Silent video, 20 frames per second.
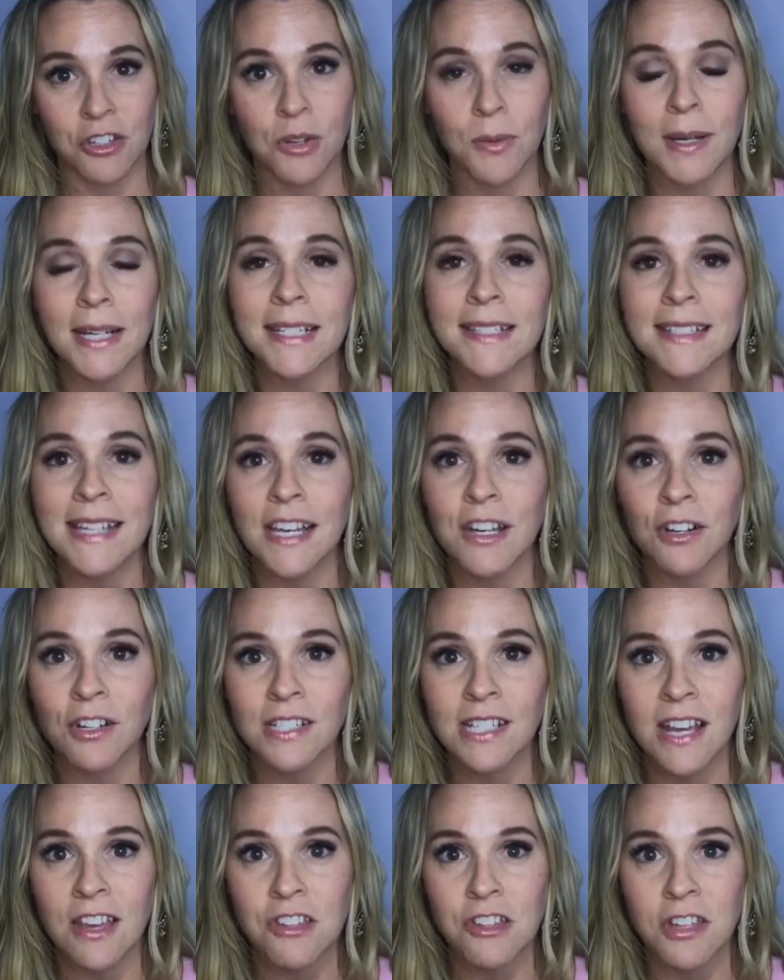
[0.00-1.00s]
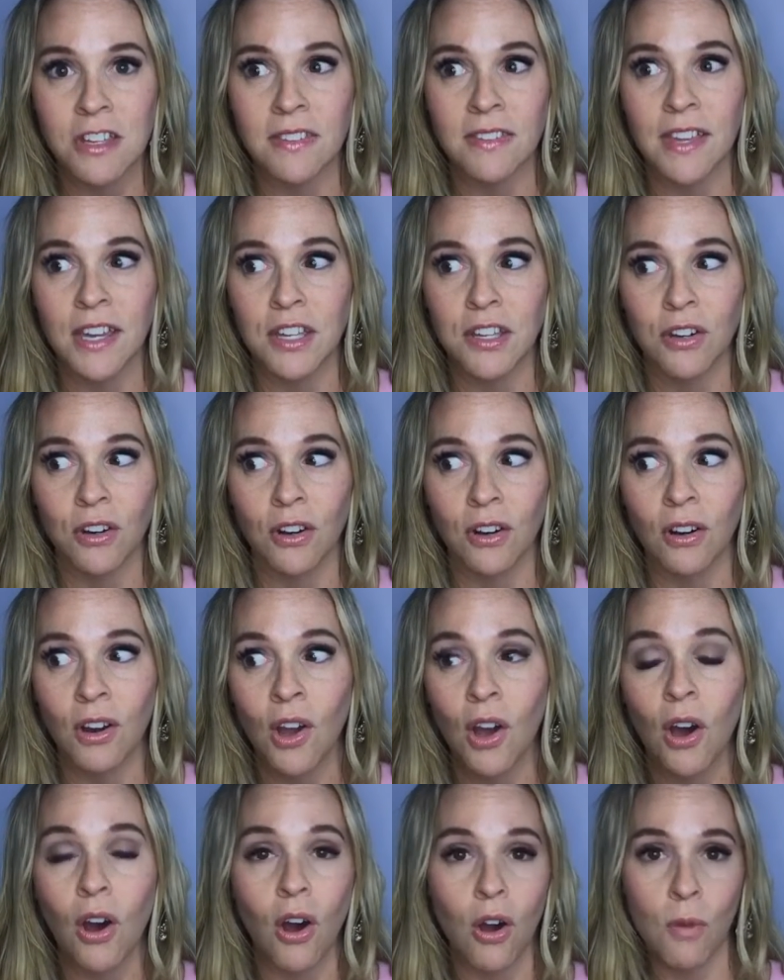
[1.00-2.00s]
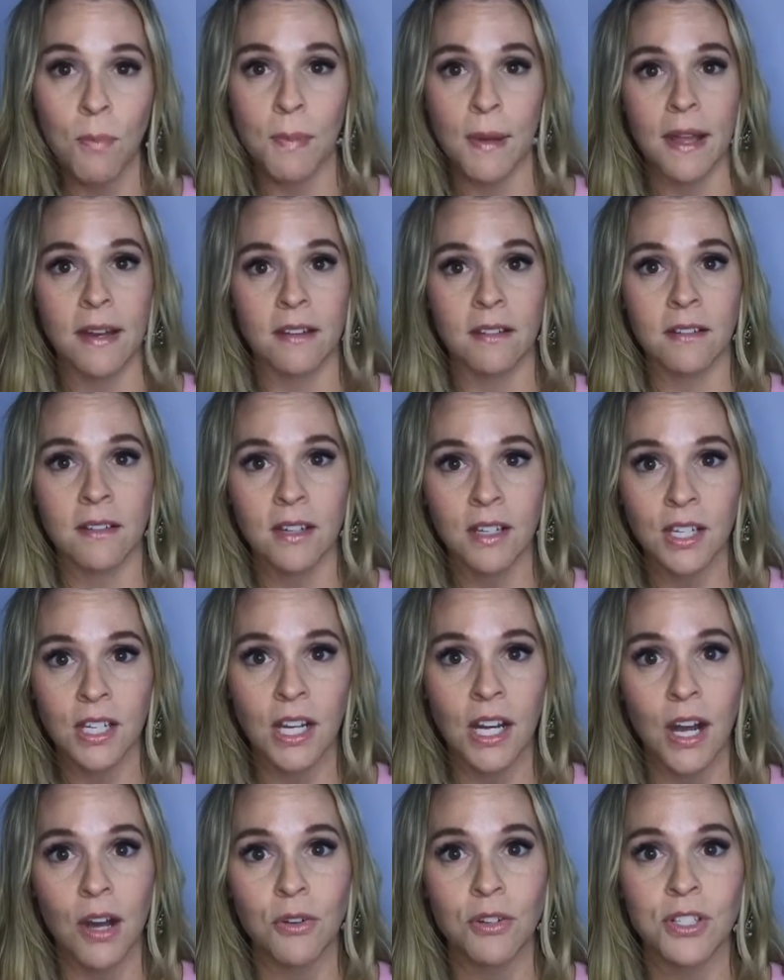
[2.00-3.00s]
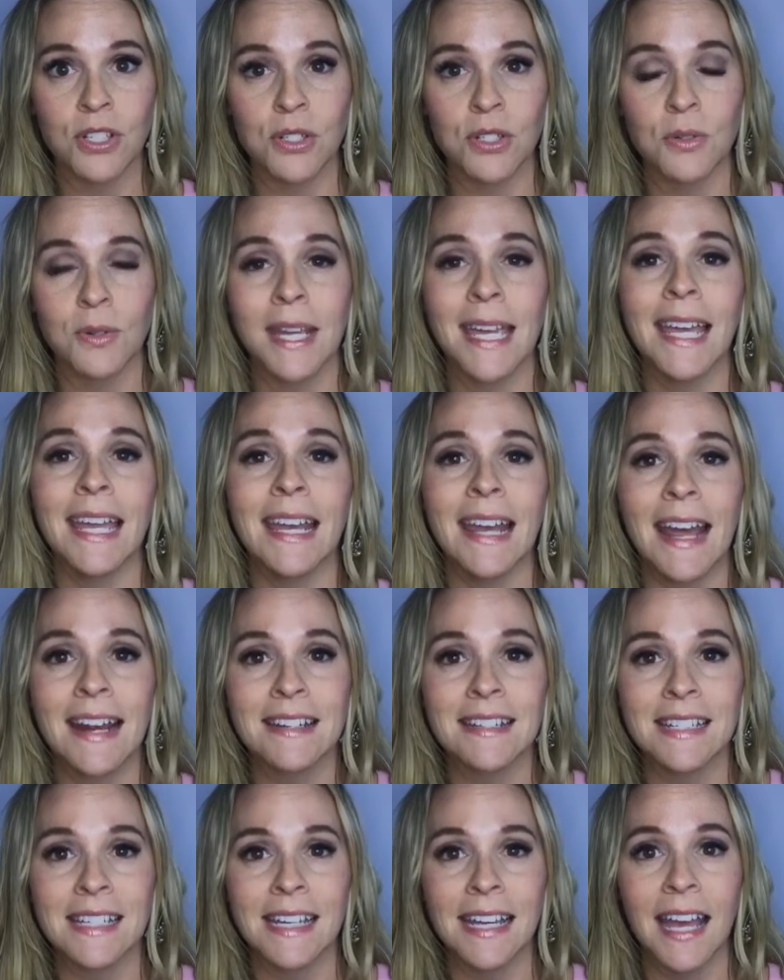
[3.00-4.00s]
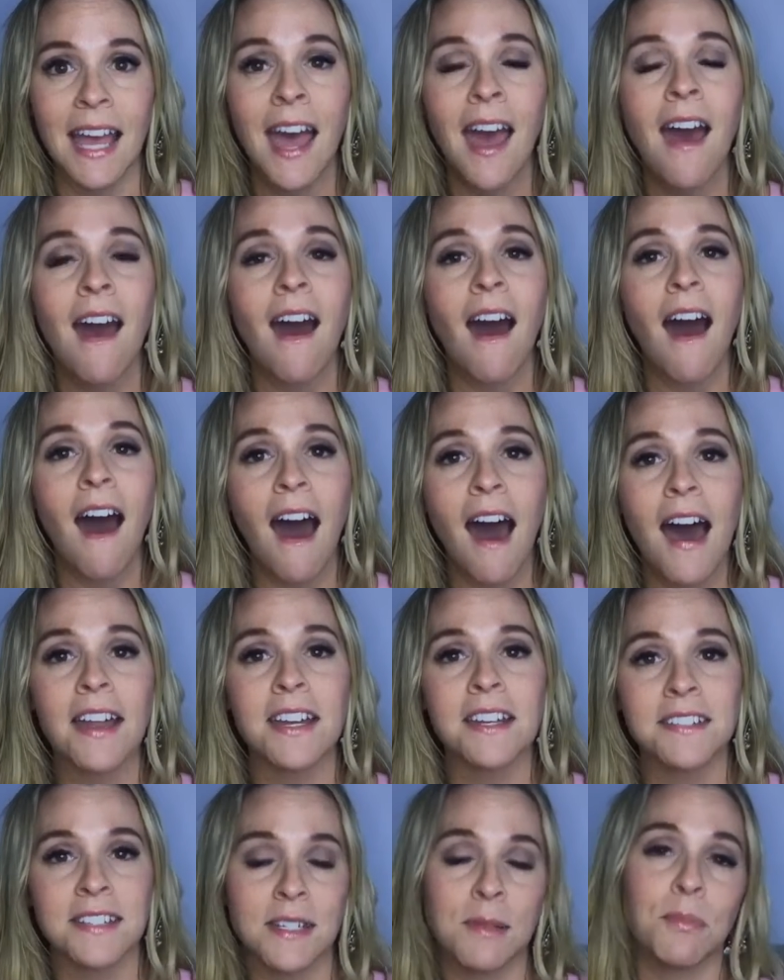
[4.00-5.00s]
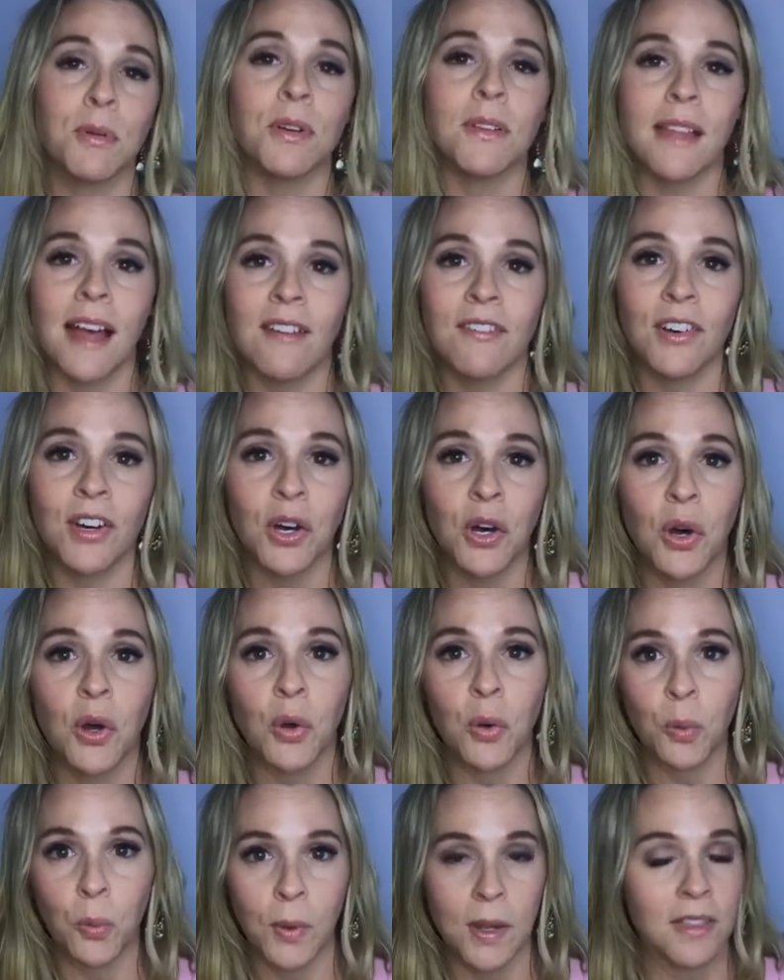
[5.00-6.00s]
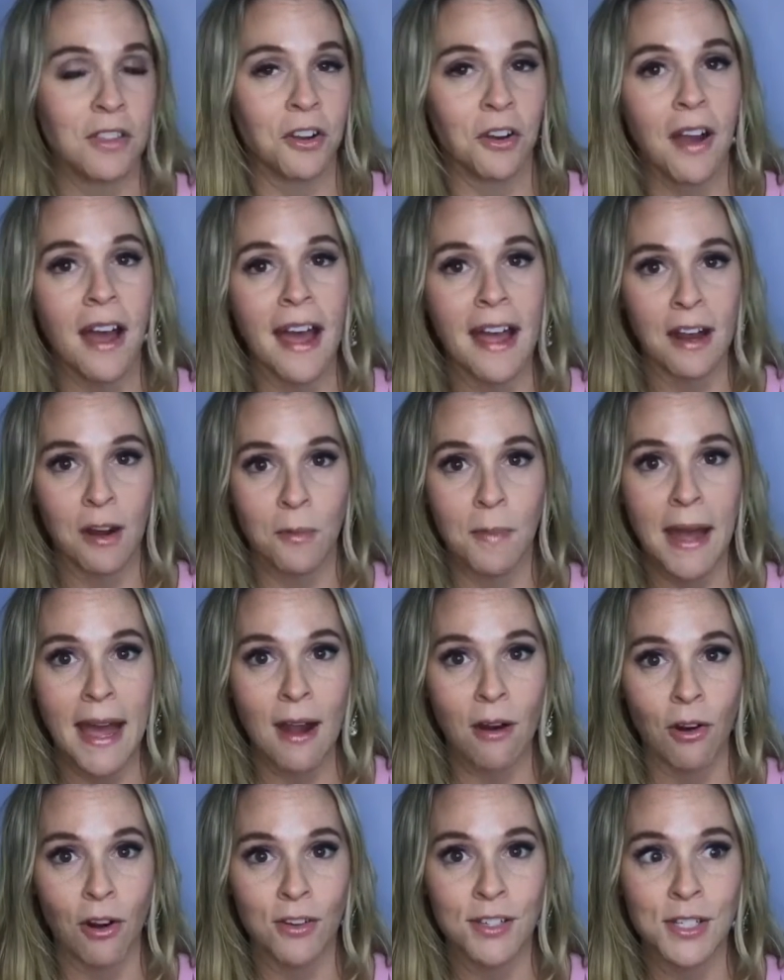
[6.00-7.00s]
You want to set your intention that you're open, you know, to connecting on a deeper level with your higher power.